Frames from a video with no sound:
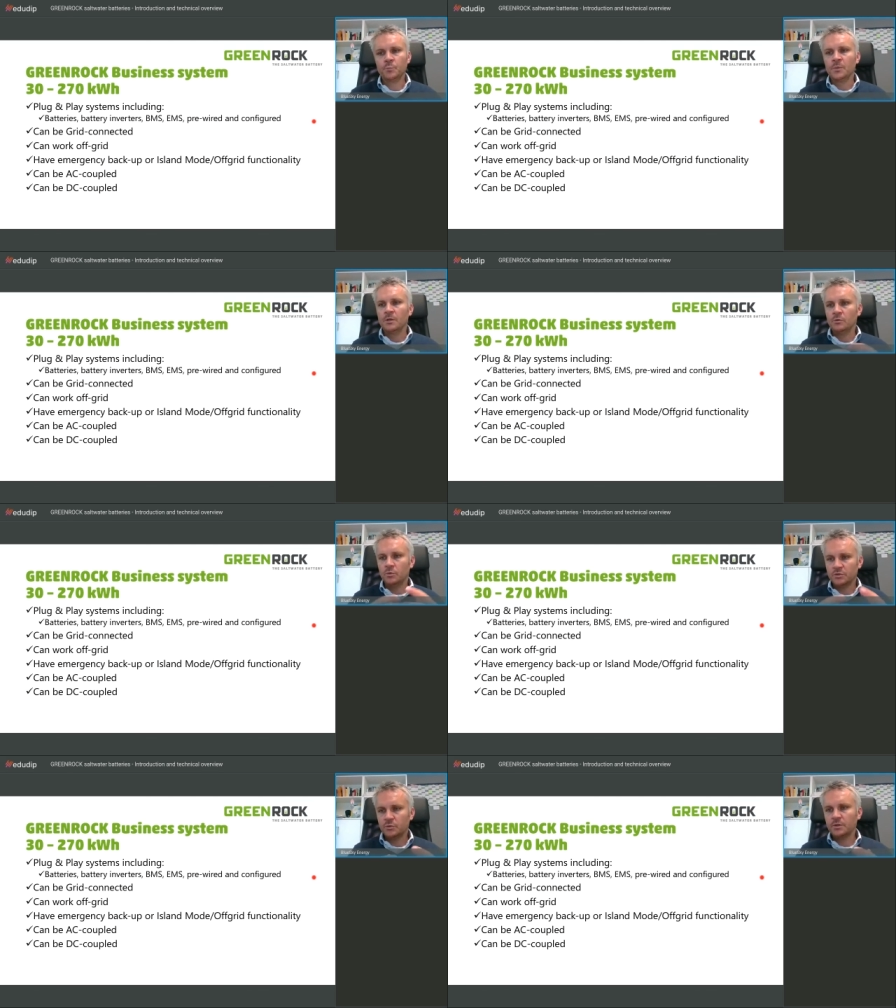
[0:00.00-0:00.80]

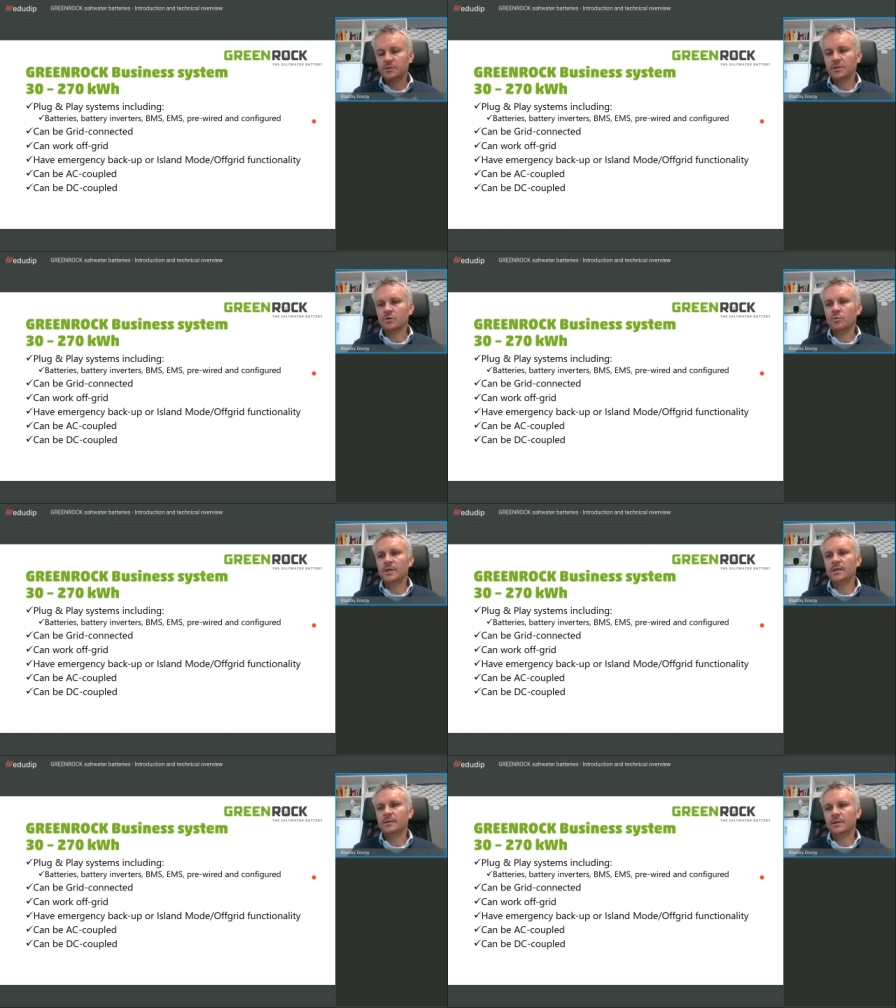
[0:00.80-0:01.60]
have got time
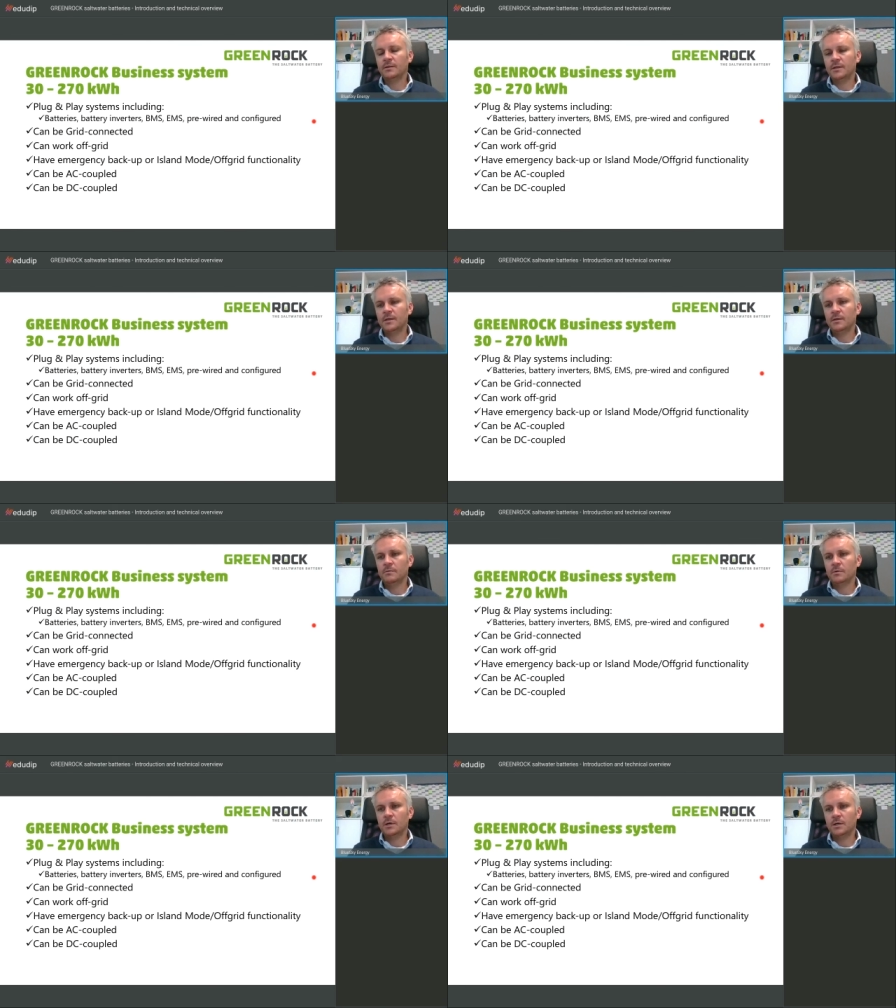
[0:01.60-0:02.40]
to establish the
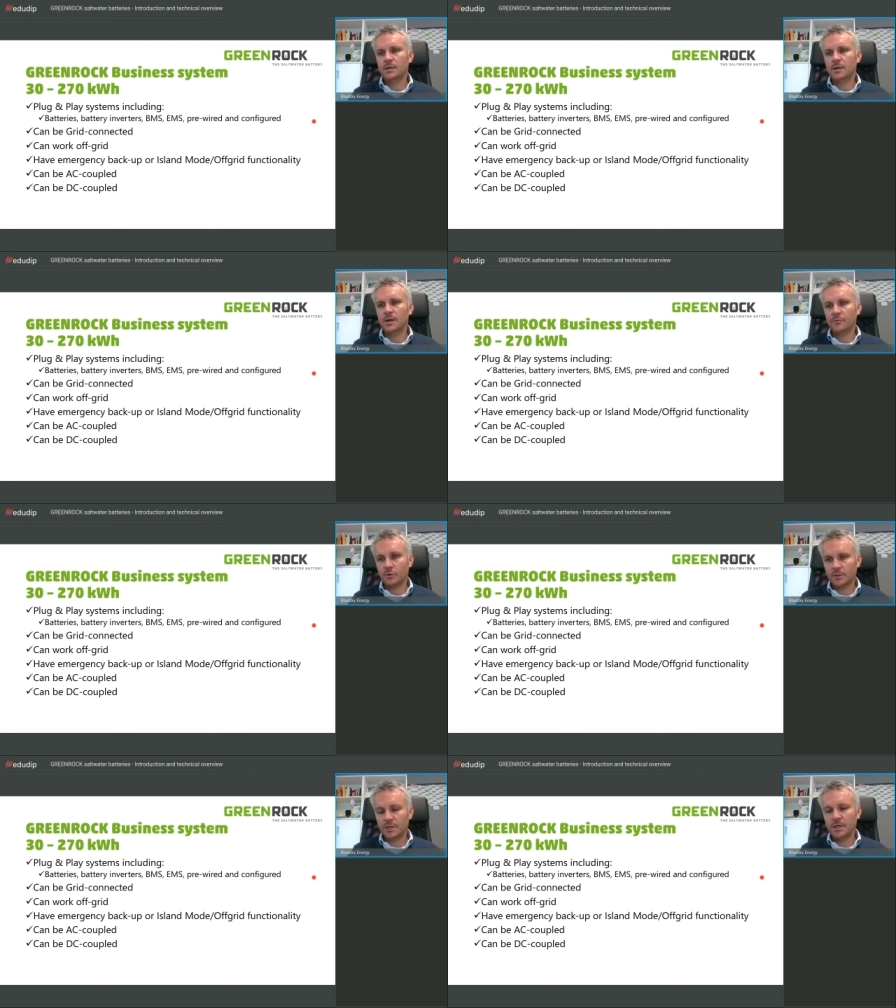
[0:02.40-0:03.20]
business, to do the
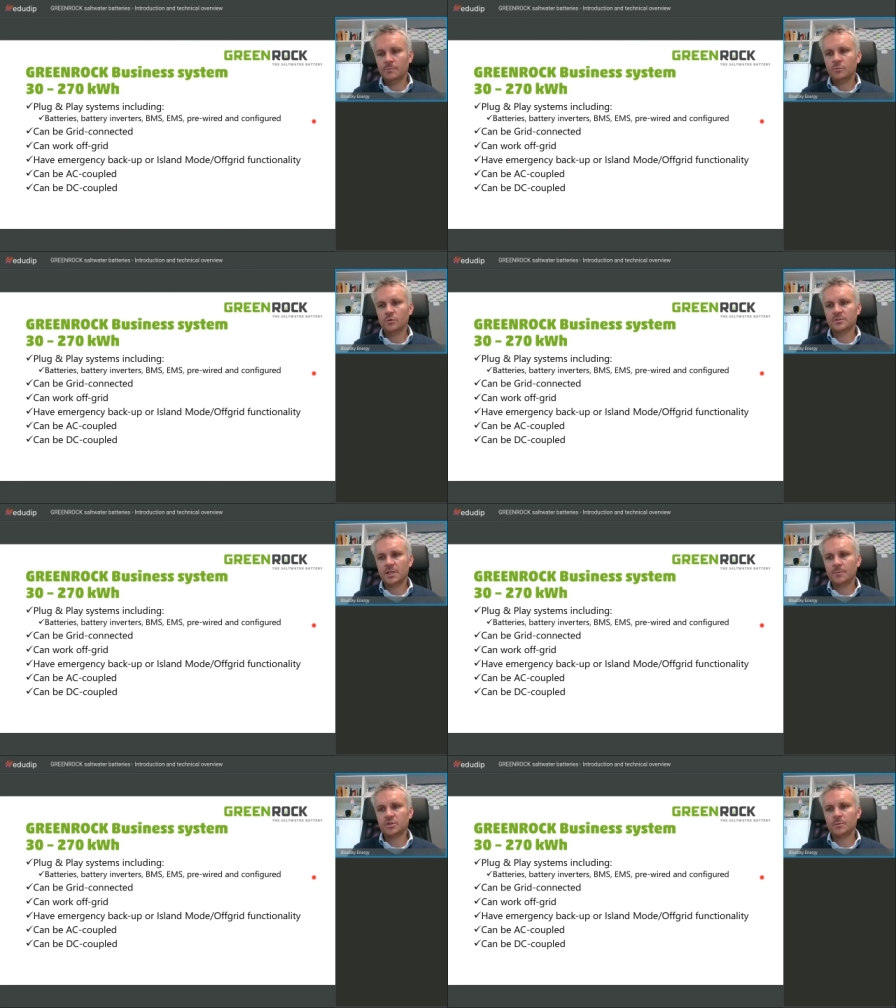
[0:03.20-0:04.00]
marketing for us,
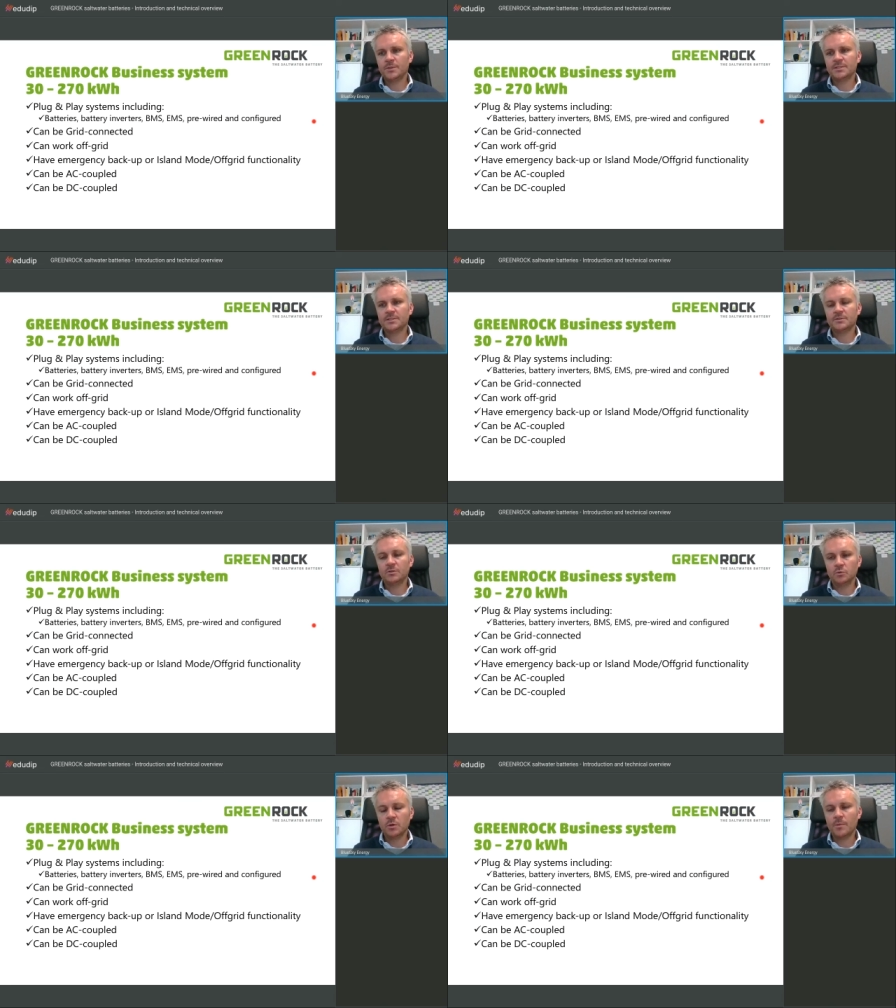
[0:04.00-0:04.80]
and hopefully
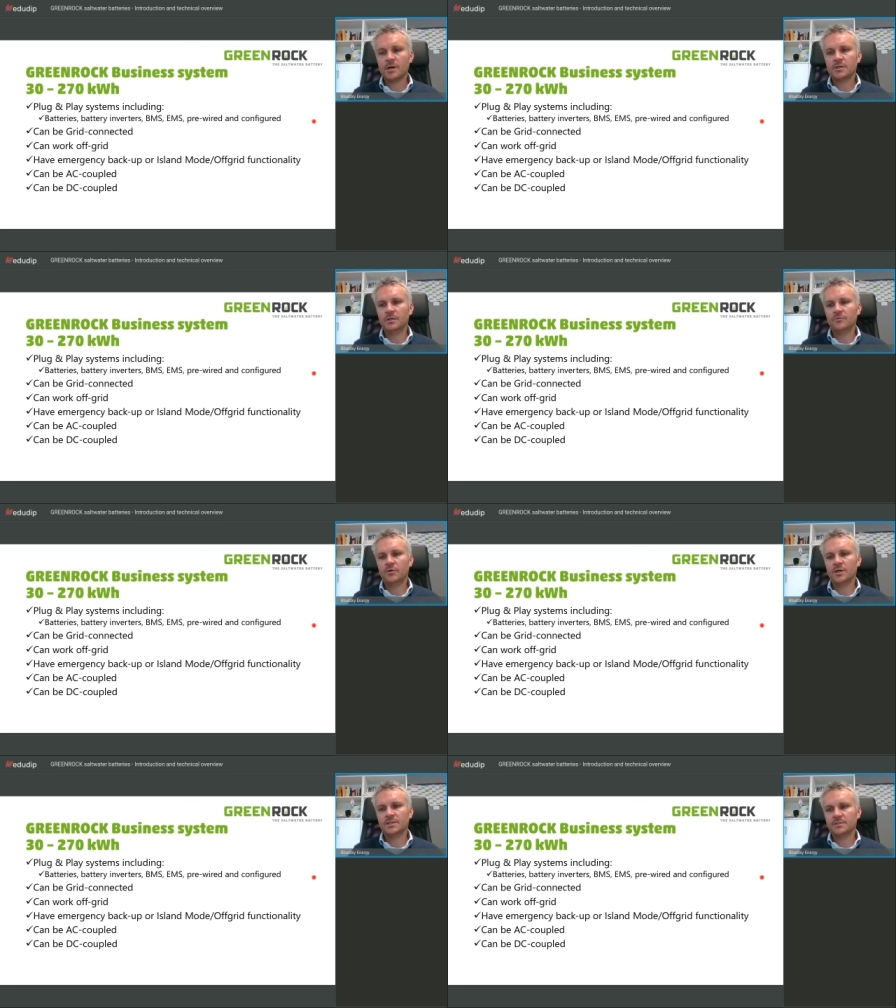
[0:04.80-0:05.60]
then
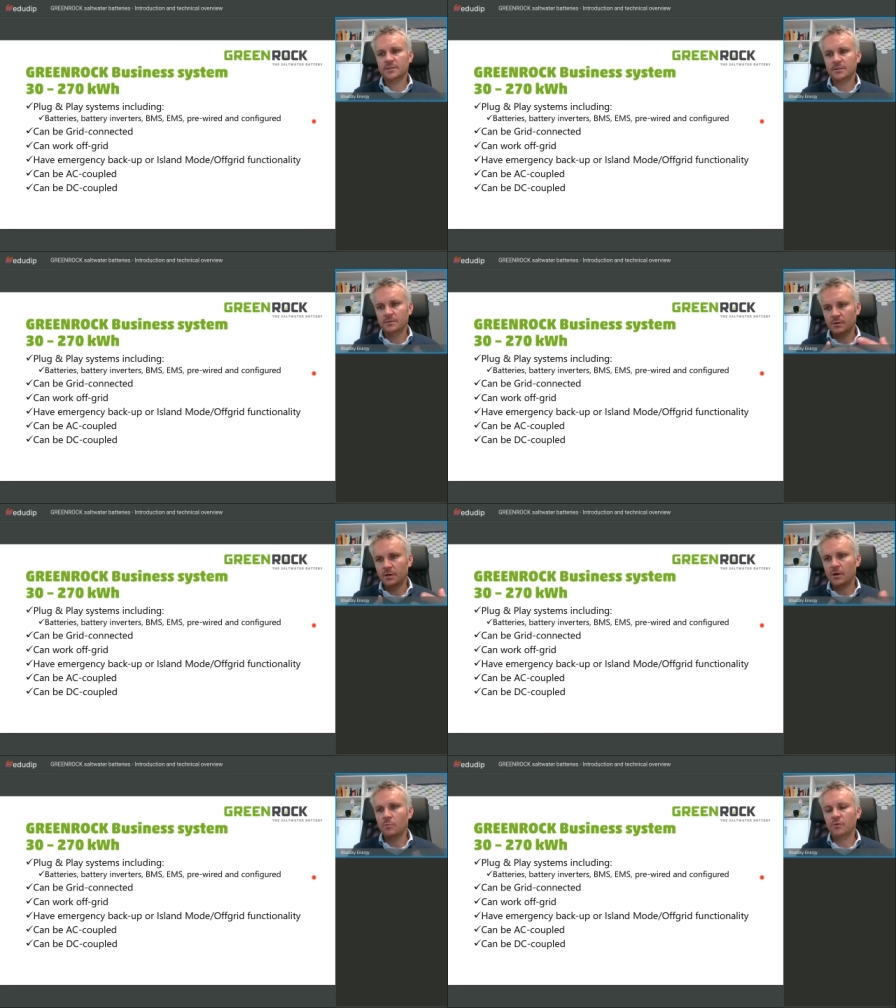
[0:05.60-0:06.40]
we
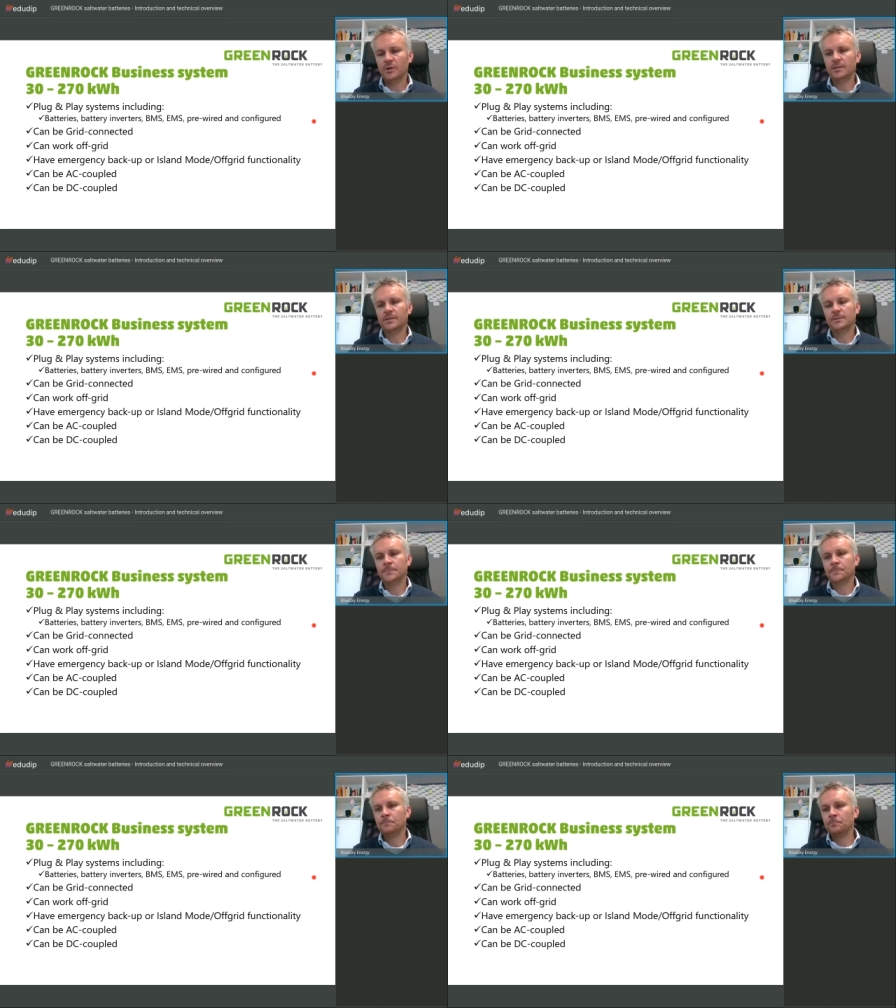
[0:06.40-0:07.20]
establish a
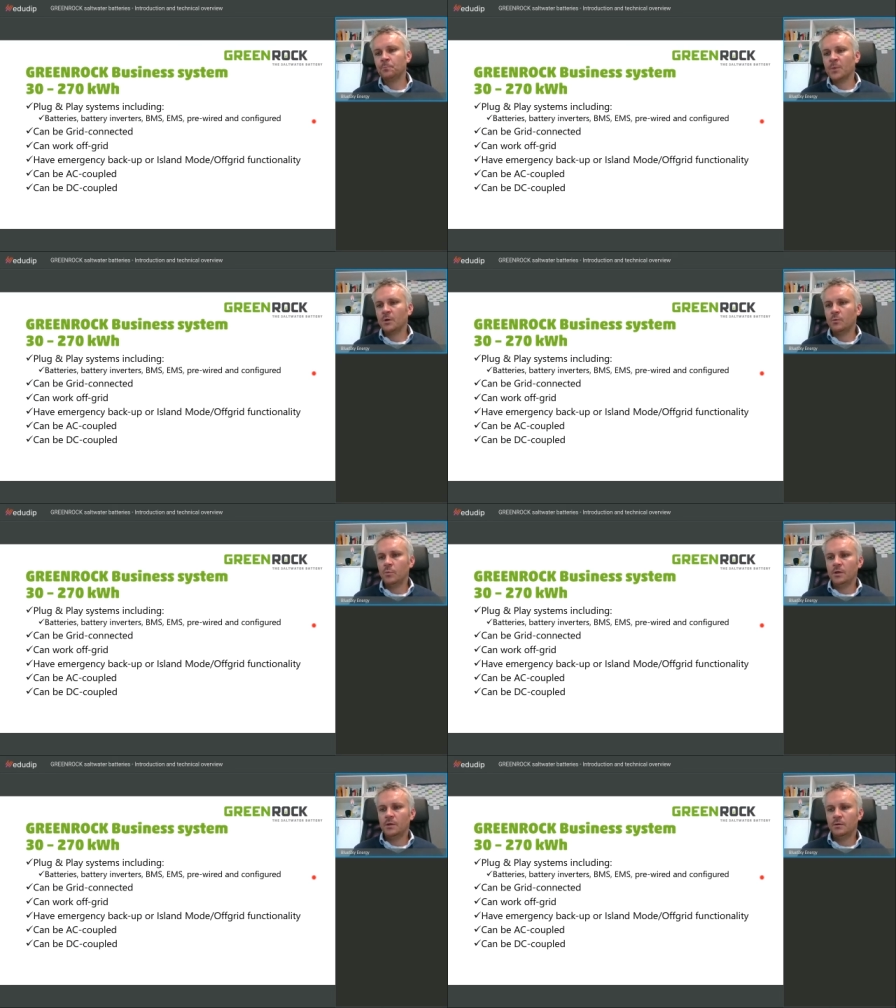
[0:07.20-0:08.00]
fruitful
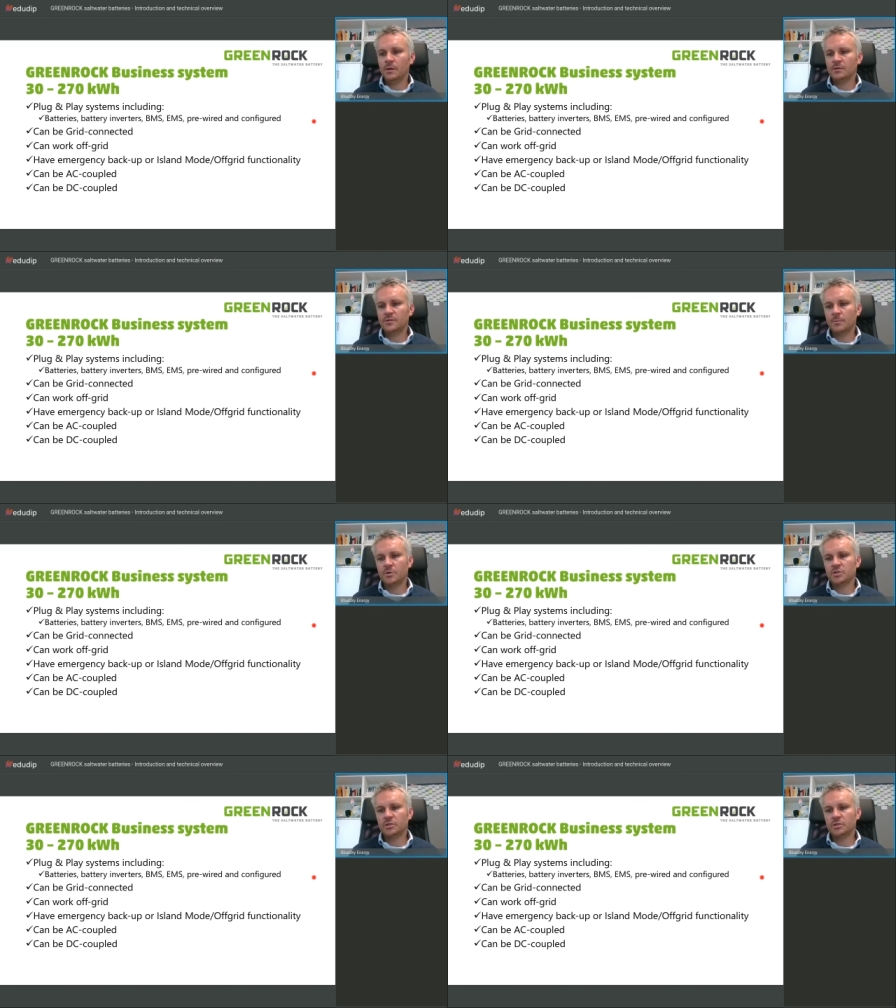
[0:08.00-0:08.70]
business